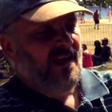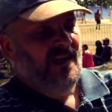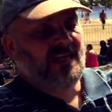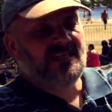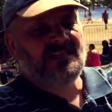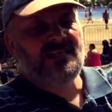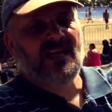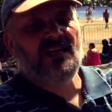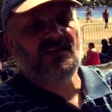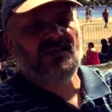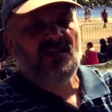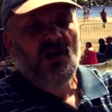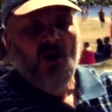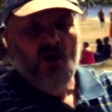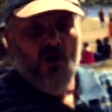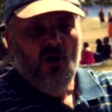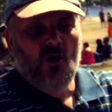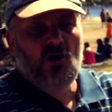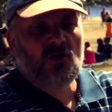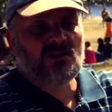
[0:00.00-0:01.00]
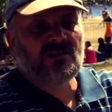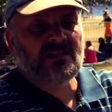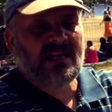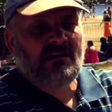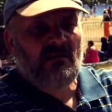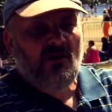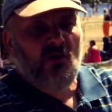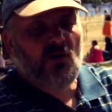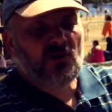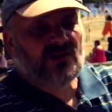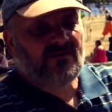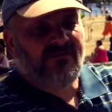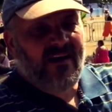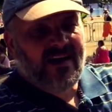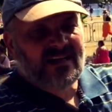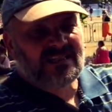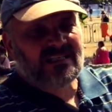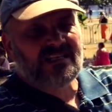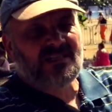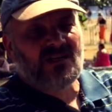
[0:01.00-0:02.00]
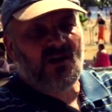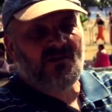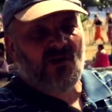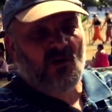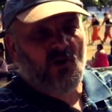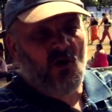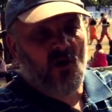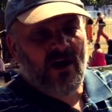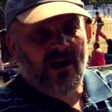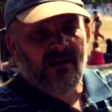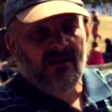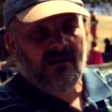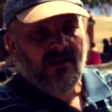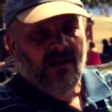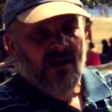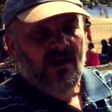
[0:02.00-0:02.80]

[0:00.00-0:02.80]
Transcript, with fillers: He says, whose, whose face is on the coin?